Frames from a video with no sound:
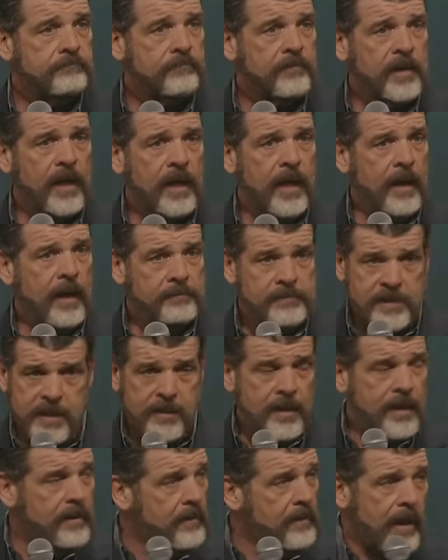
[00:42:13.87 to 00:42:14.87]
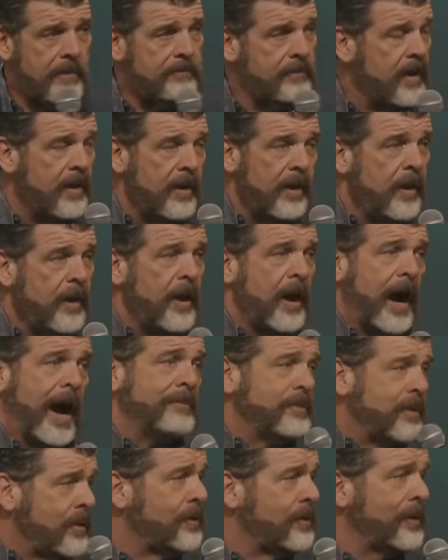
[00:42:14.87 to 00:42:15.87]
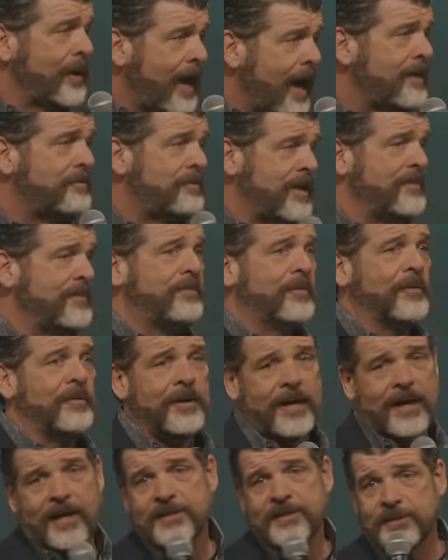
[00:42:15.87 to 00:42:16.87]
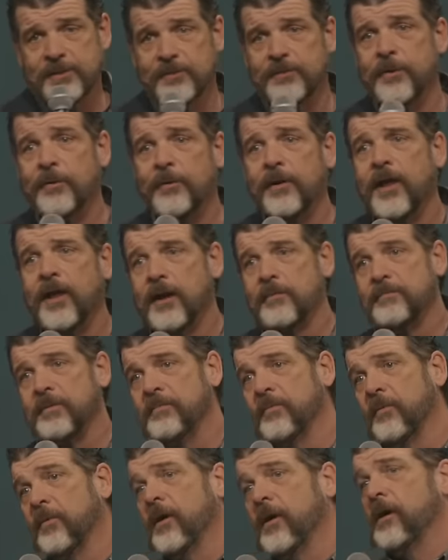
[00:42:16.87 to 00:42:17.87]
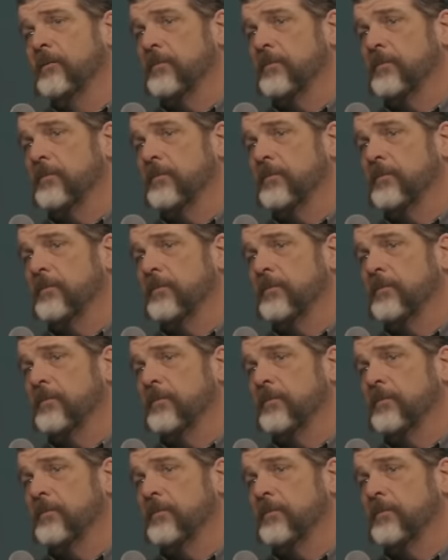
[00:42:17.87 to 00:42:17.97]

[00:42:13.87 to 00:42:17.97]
And I'm telling you, I, have known a lot of people, and I still know a lot of people.